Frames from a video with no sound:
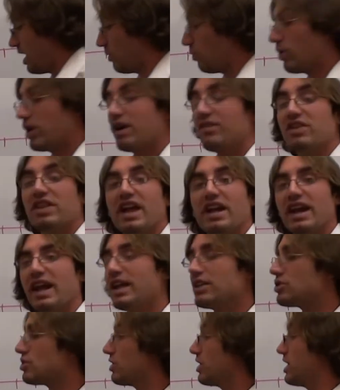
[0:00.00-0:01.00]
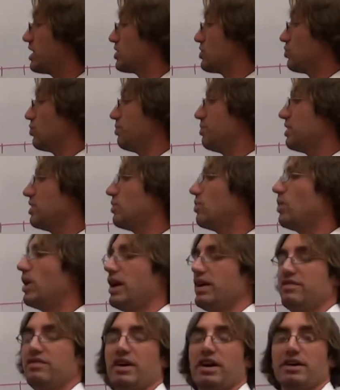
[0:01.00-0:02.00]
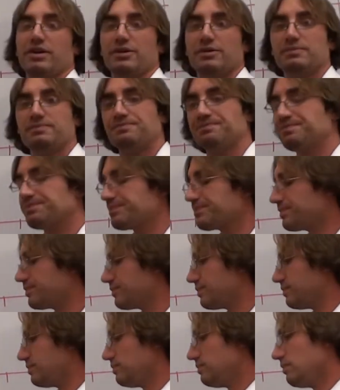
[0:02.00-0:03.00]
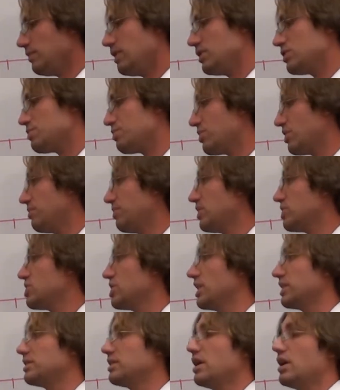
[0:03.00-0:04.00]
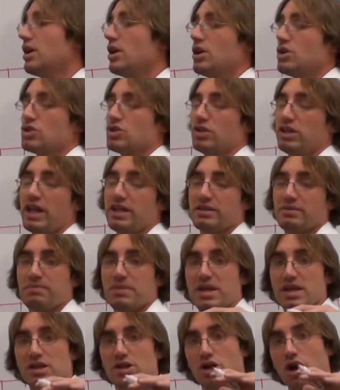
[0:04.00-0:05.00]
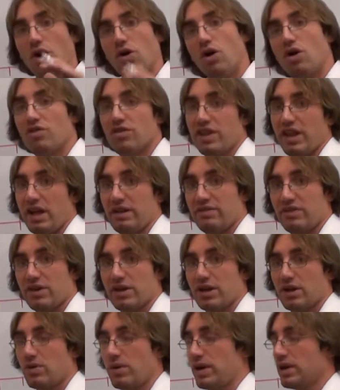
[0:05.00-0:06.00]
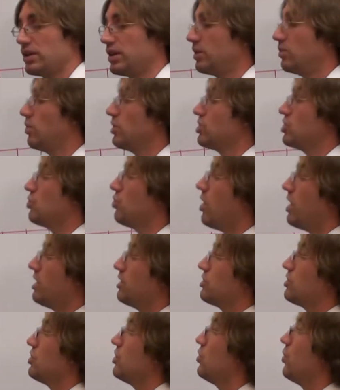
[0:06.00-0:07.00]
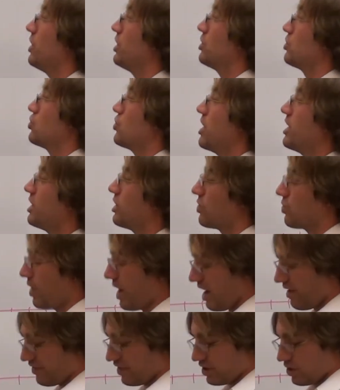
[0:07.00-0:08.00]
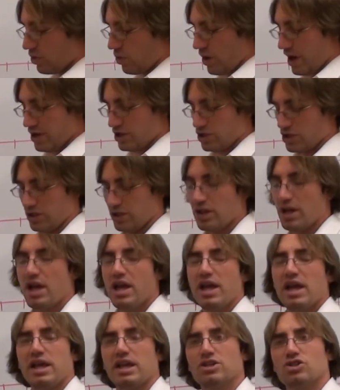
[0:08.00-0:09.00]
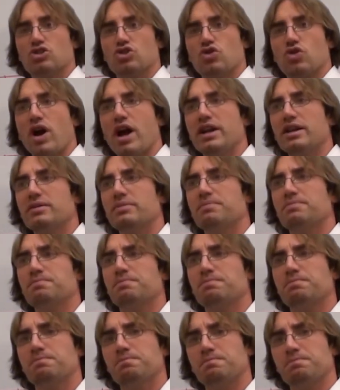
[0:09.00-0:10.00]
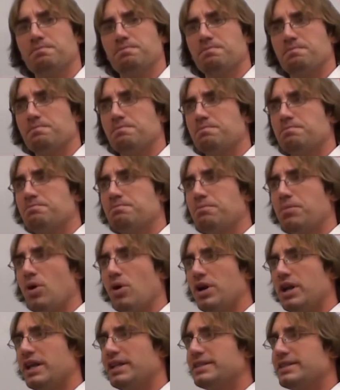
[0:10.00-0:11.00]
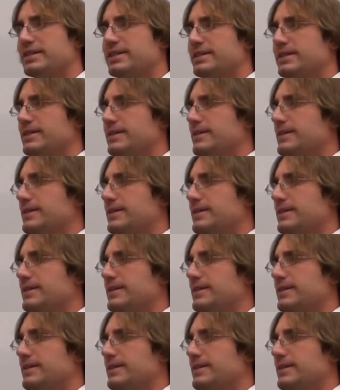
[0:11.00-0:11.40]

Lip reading: and whatever that answer is will be the y value. That's pretty much it. So let me go over that very quickly. What you want to do when you're trying to graph an equation is try to put it